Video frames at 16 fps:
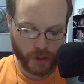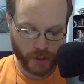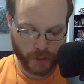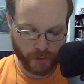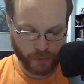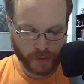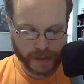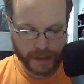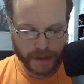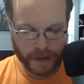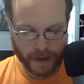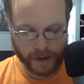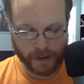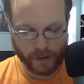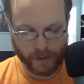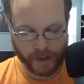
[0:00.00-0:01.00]

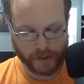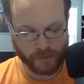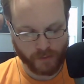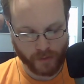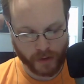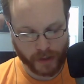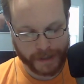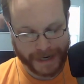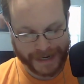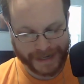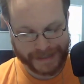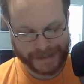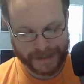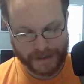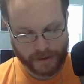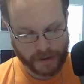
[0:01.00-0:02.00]
3-0-1
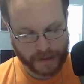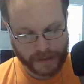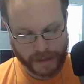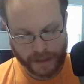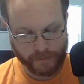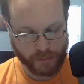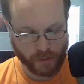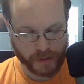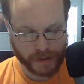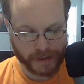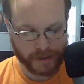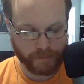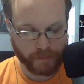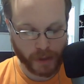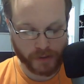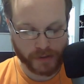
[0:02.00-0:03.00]
as a Hurricane,
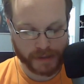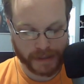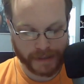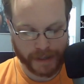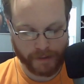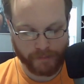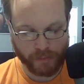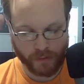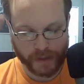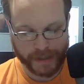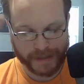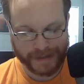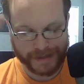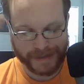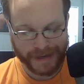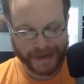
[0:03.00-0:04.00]
posting a
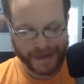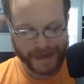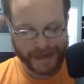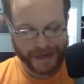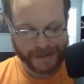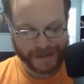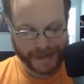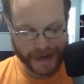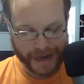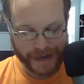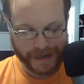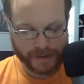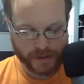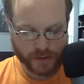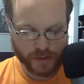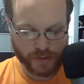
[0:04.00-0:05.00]

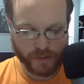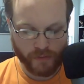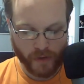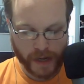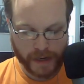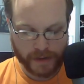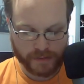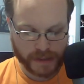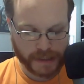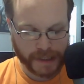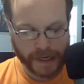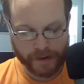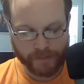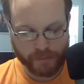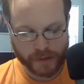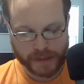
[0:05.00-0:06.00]
.925
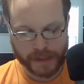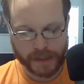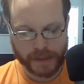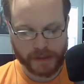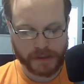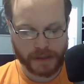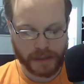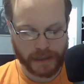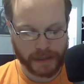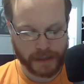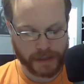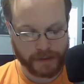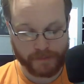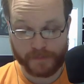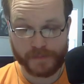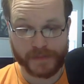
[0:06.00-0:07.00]
save percentage.
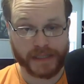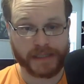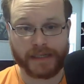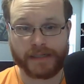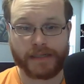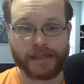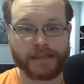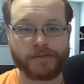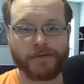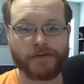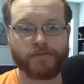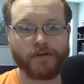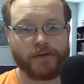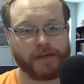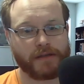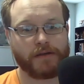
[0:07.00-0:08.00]
Again, he's been
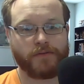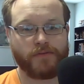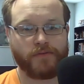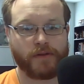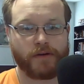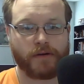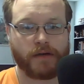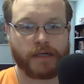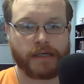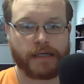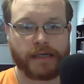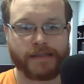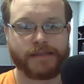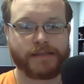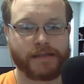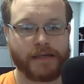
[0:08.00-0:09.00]
really good for the
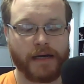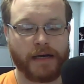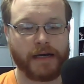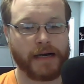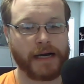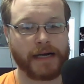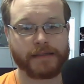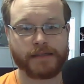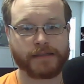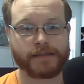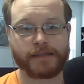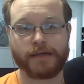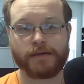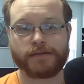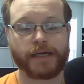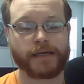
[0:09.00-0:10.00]
Hurricanes. I think
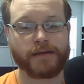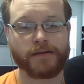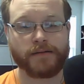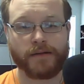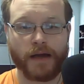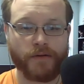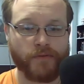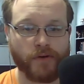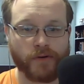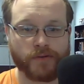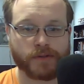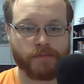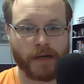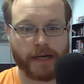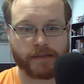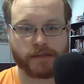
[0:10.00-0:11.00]
taking a lot of folks
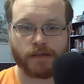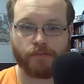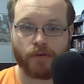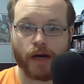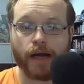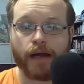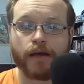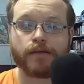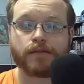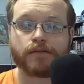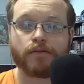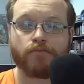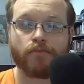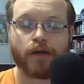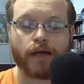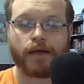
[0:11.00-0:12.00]
by surprise
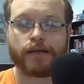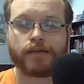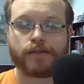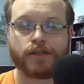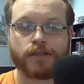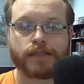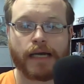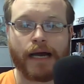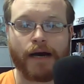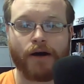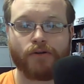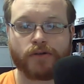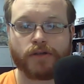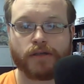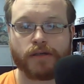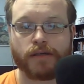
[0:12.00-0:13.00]
by just
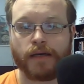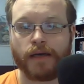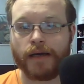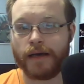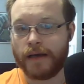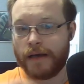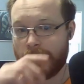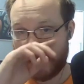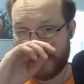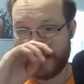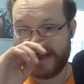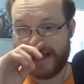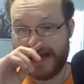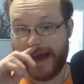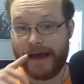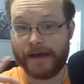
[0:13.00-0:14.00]
how good
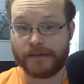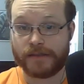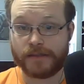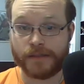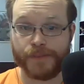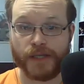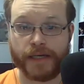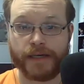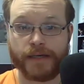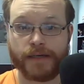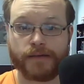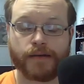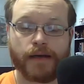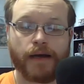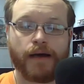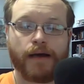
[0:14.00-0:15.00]
he has played.
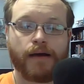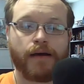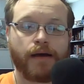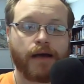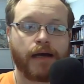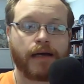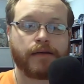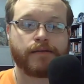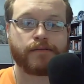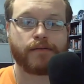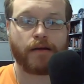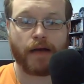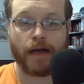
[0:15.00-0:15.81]
I